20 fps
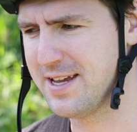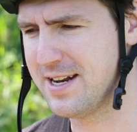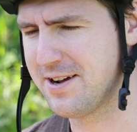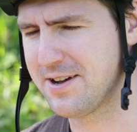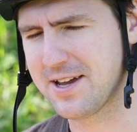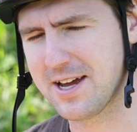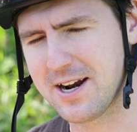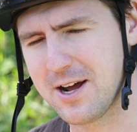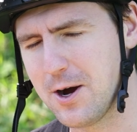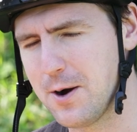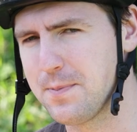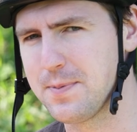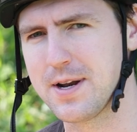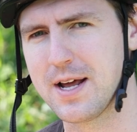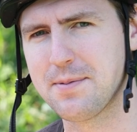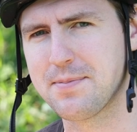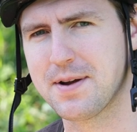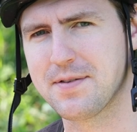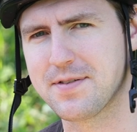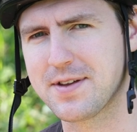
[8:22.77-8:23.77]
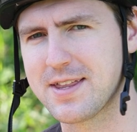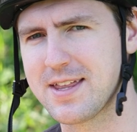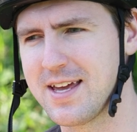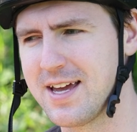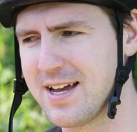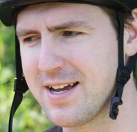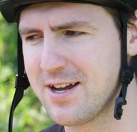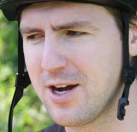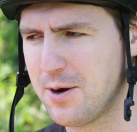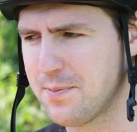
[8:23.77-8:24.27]
You know, you got to open up
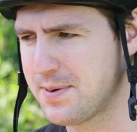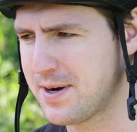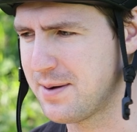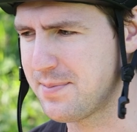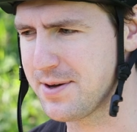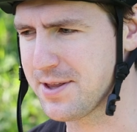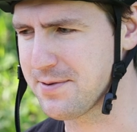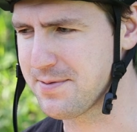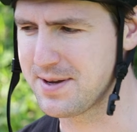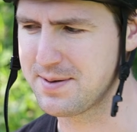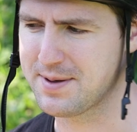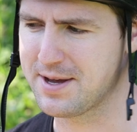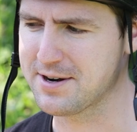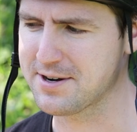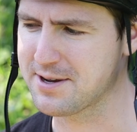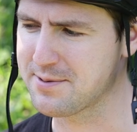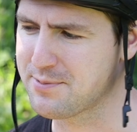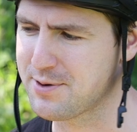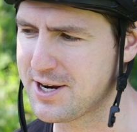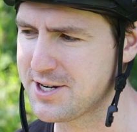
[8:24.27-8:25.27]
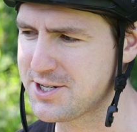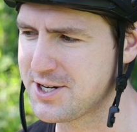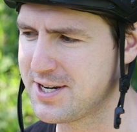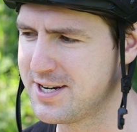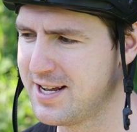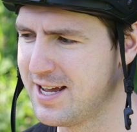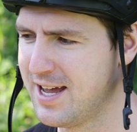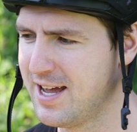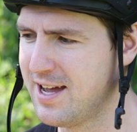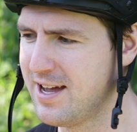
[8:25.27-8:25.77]
everything, open up all the rebound compression.